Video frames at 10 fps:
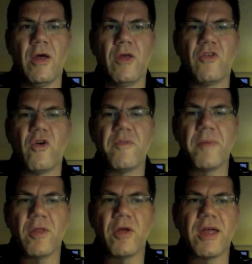So we've
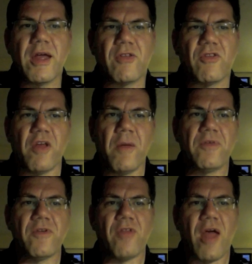been looking at
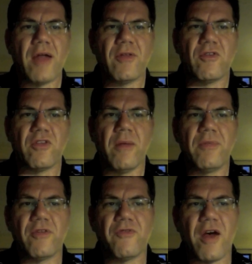slopes of lines,
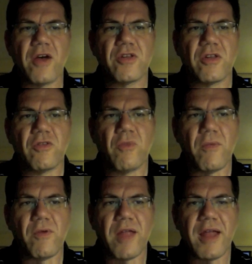slopes of functions when
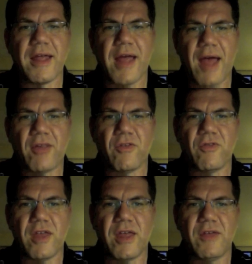relating x of
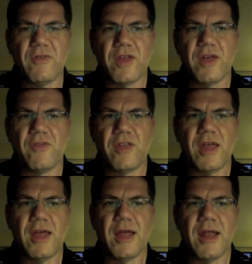t, v of
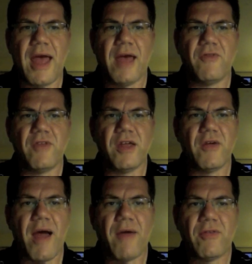t, and a of t
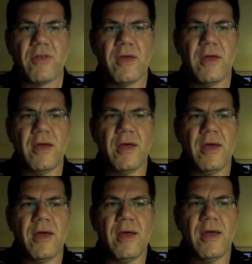graphs.
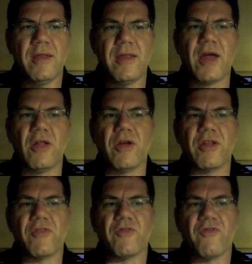Take a look
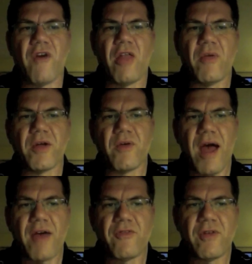at the following
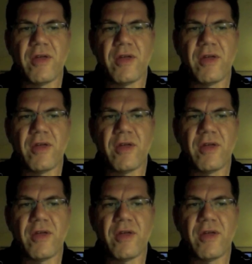graph.